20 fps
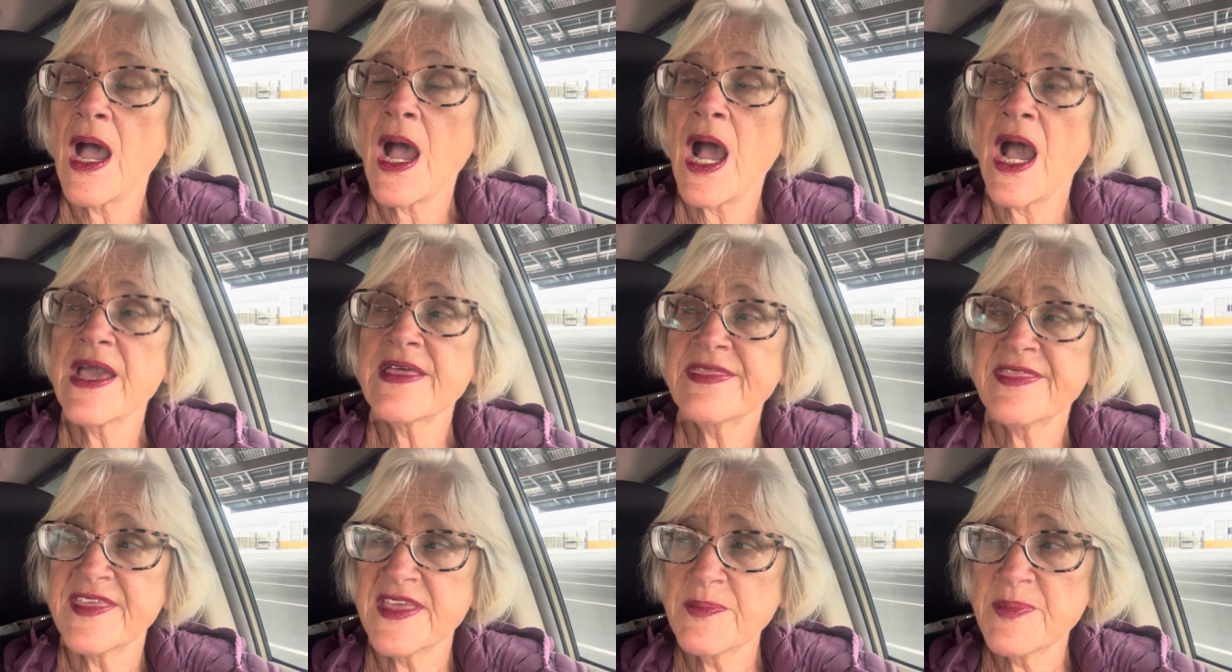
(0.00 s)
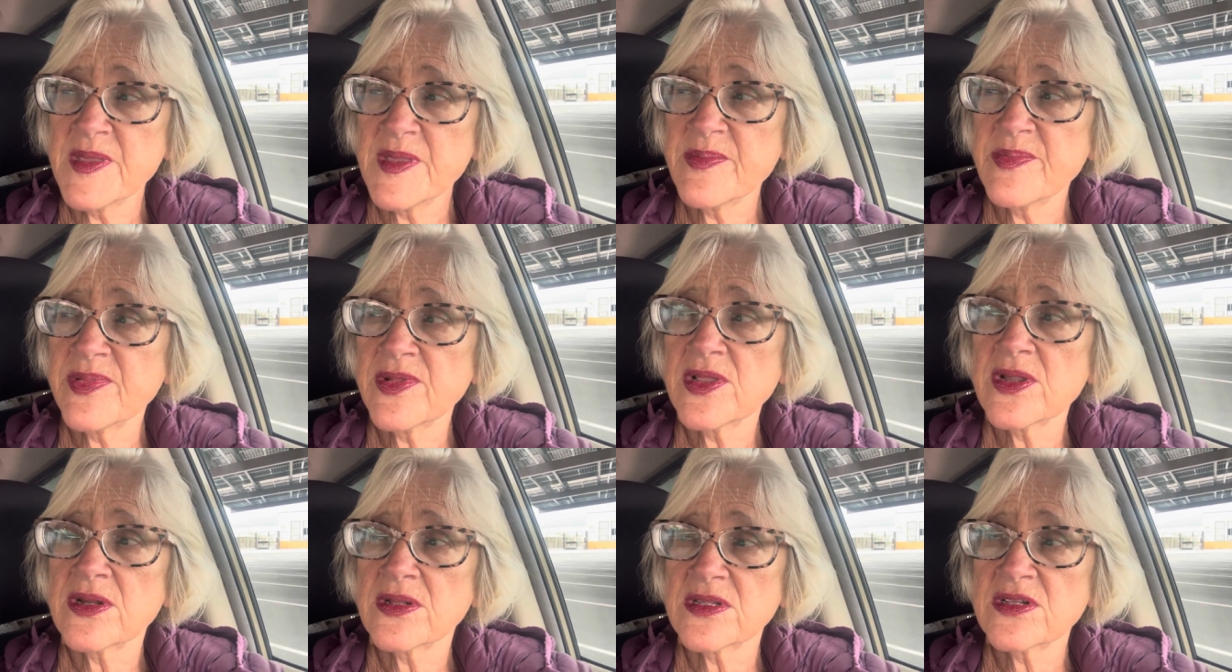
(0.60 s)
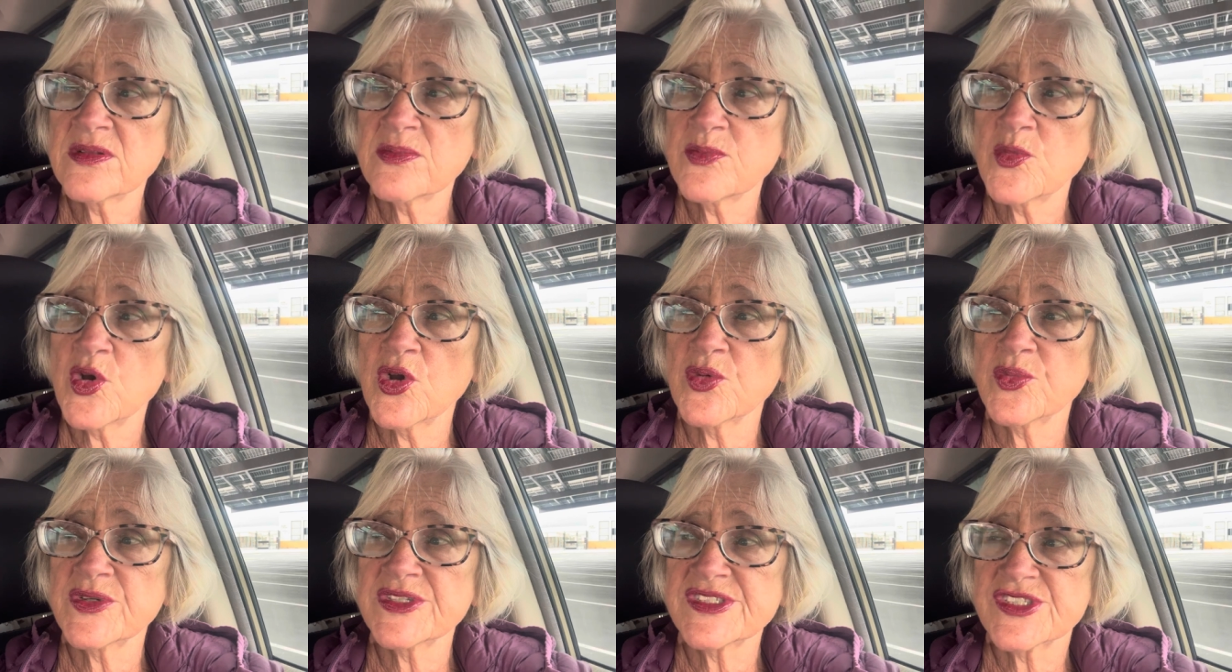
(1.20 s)
I think people are a little
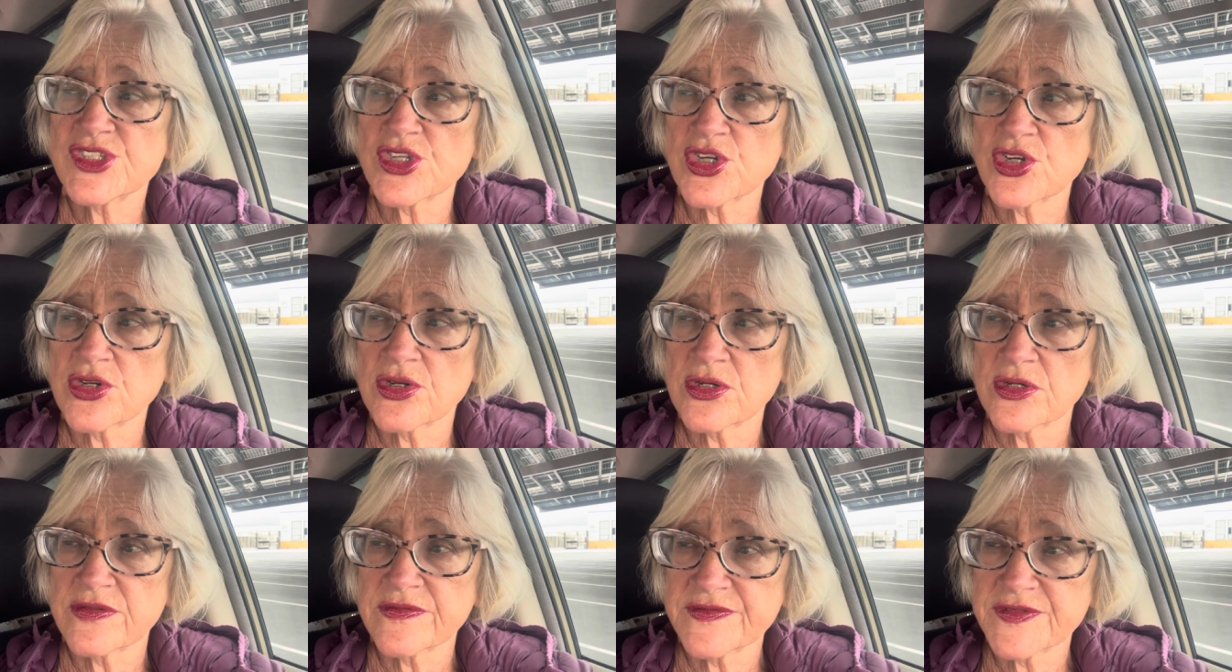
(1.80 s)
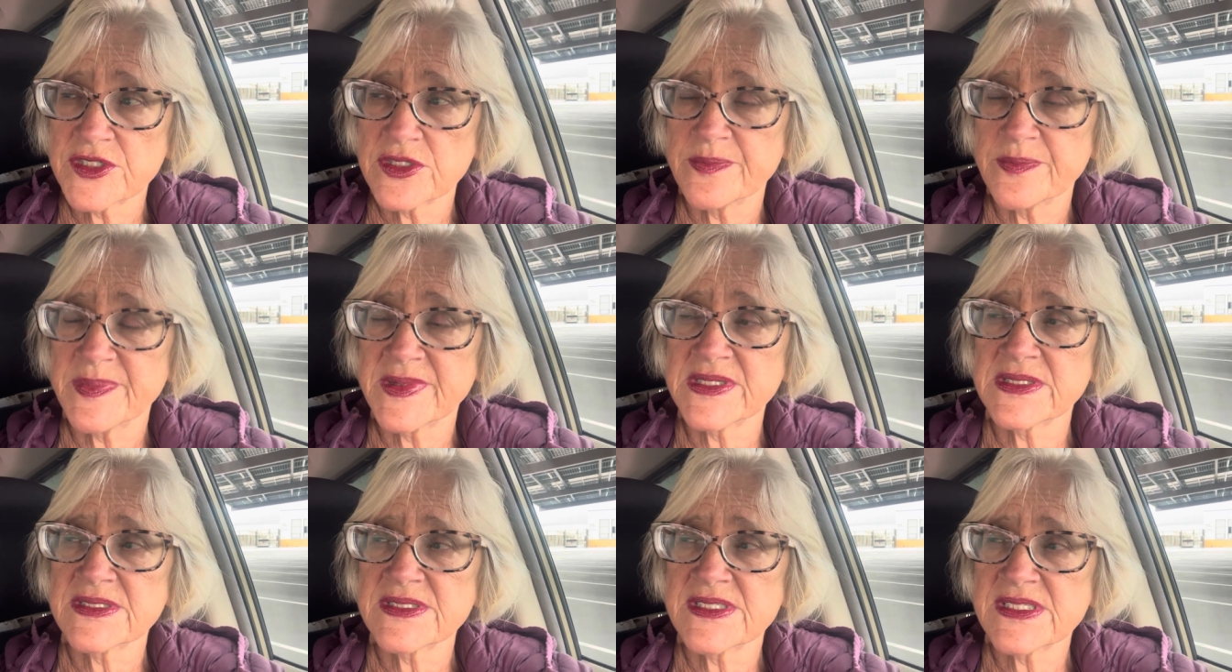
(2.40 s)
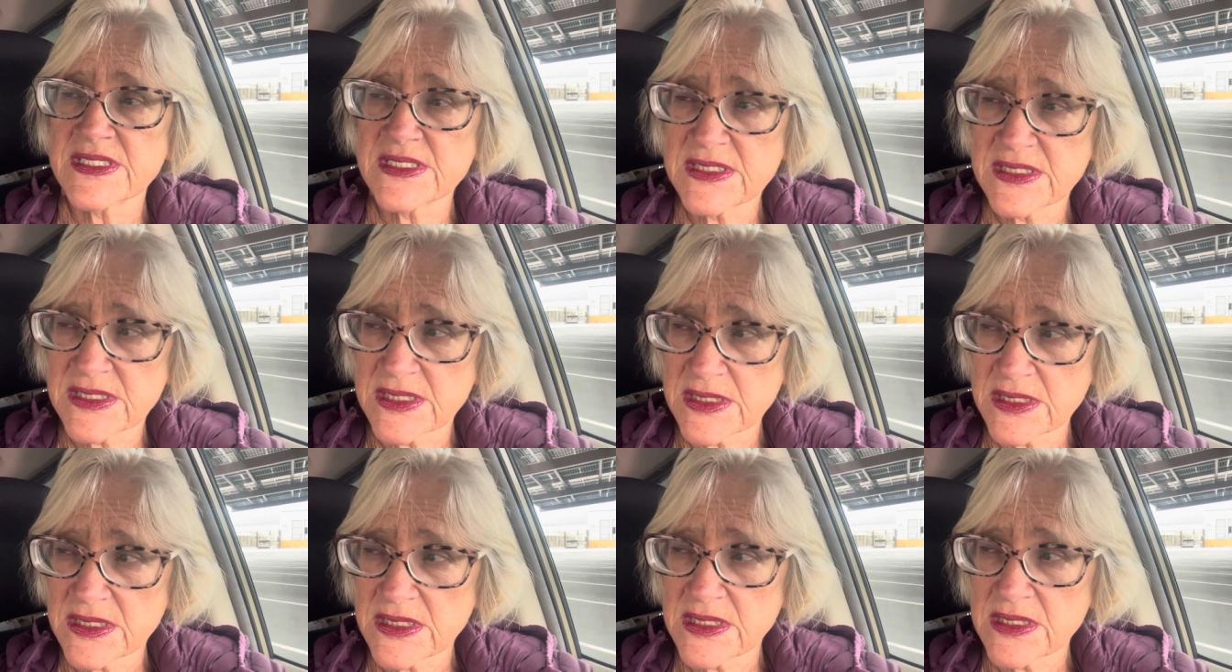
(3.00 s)
more reserved, but in
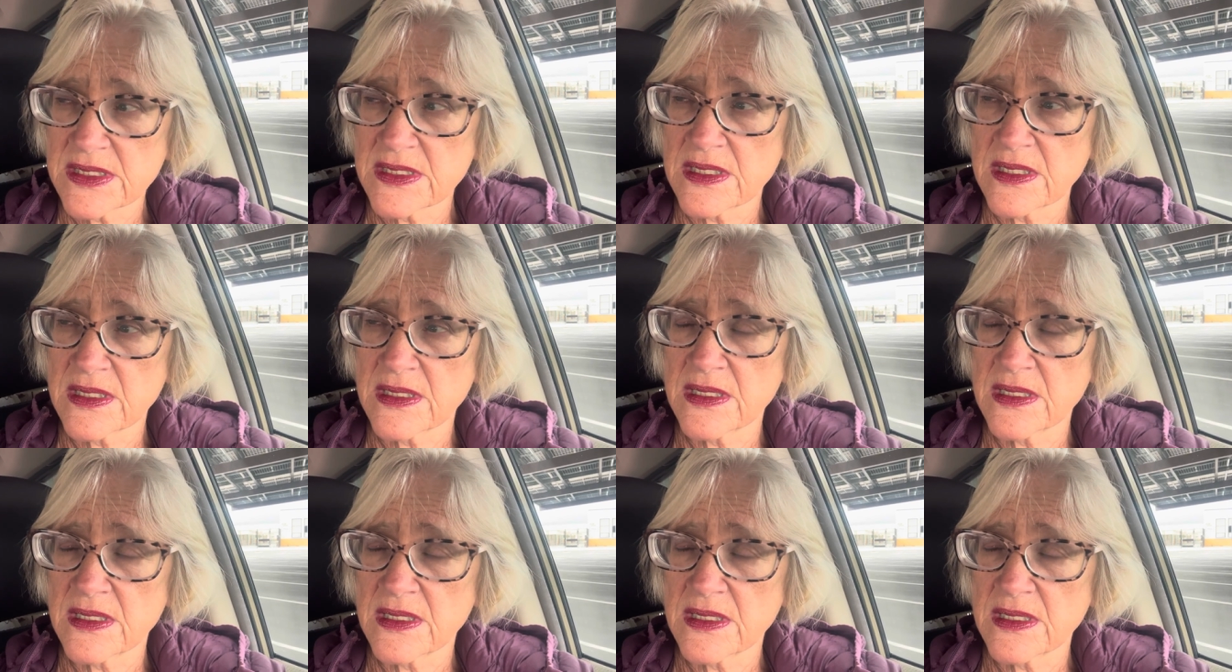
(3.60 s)
Sicily,